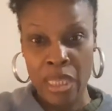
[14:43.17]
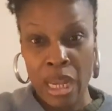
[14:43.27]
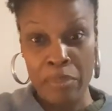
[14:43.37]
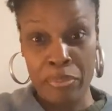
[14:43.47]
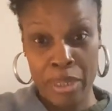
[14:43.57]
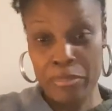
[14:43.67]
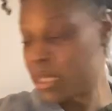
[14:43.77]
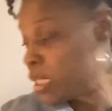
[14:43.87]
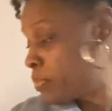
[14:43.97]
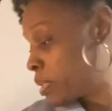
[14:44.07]
I probably
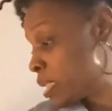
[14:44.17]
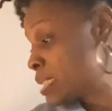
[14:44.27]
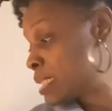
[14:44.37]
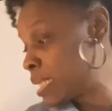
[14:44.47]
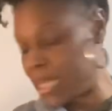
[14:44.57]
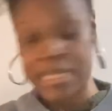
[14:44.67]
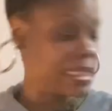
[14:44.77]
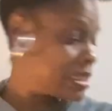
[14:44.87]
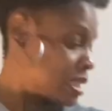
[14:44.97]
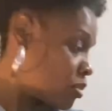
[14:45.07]
need to put these glasses on.